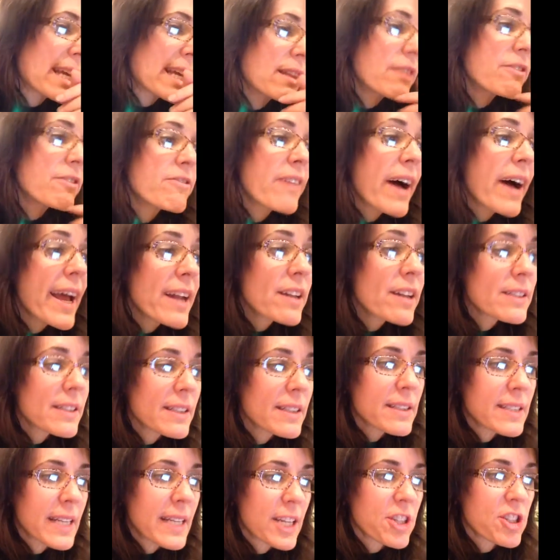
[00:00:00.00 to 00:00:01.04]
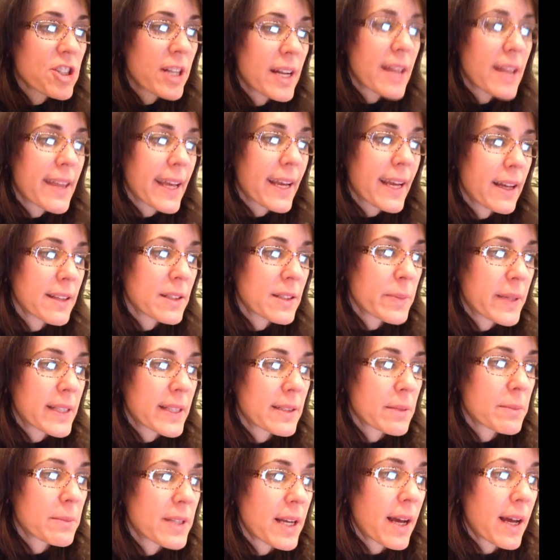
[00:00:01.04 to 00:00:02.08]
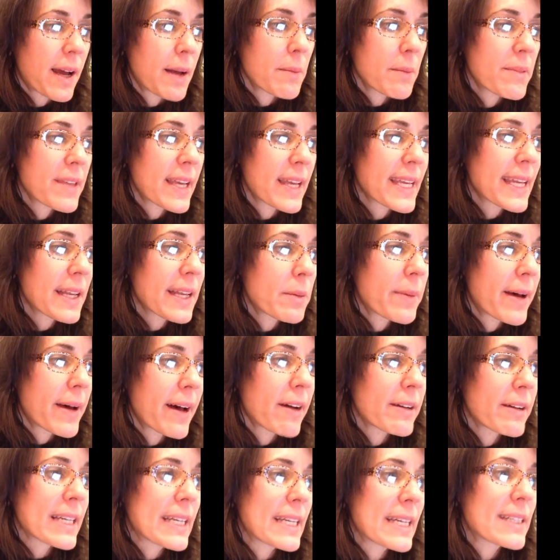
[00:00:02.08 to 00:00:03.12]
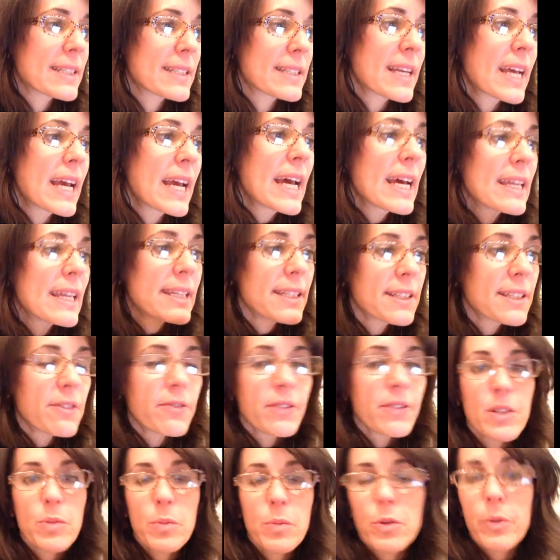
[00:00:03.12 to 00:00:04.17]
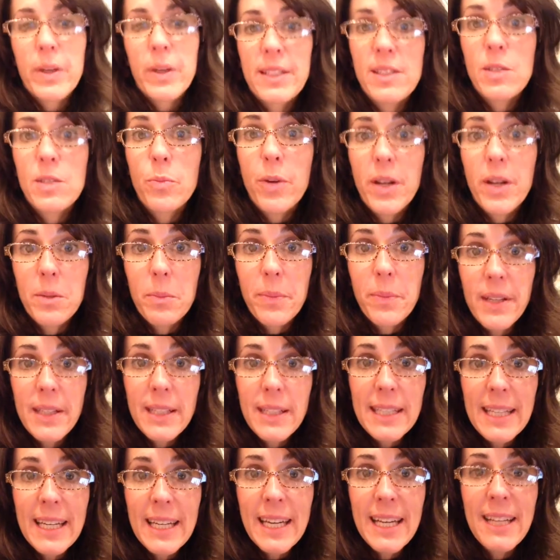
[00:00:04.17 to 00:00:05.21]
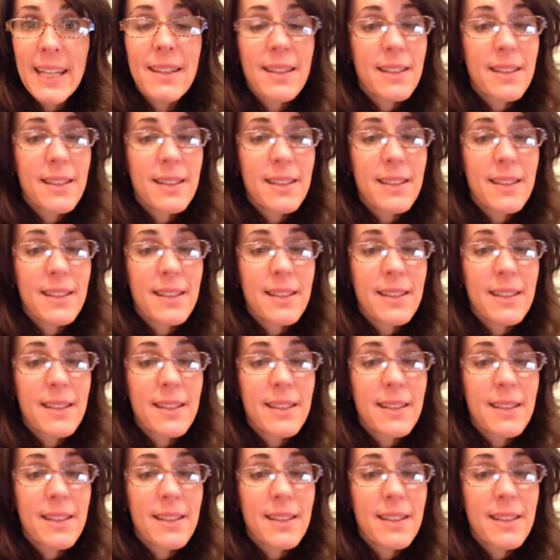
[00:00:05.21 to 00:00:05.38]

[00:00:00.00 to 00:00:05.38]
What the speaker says: the final distinction I think I'll spend some time thinking about is the difference between spreadability,